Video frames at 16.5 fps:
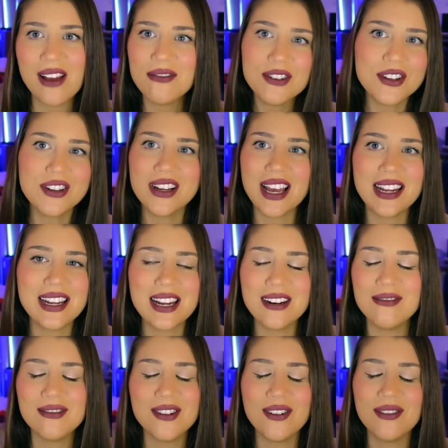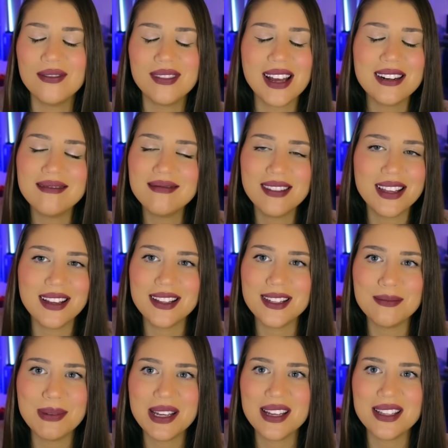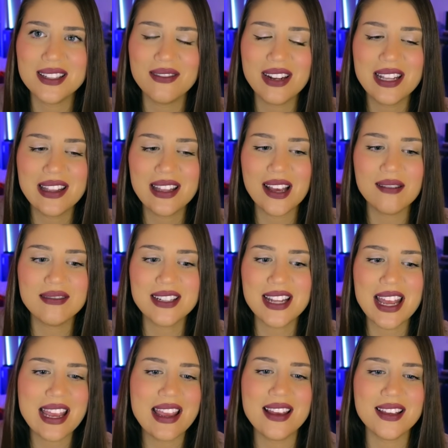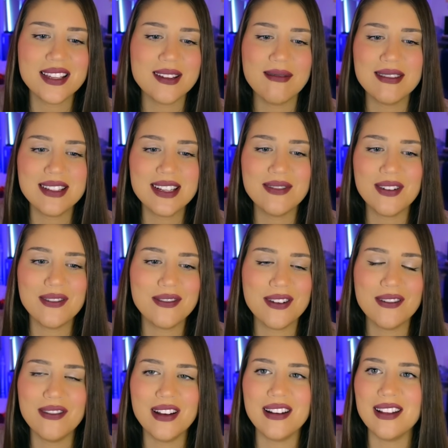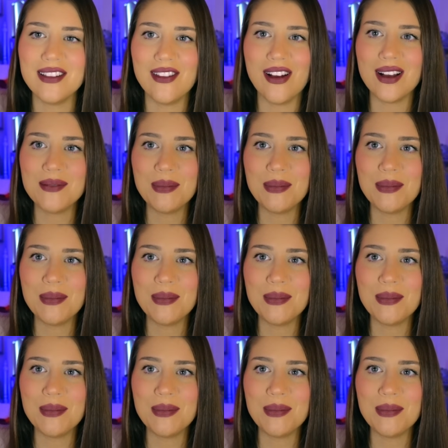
after. And I don't know, I don't think it's because of anything I was taking, because it wasn't even for very long,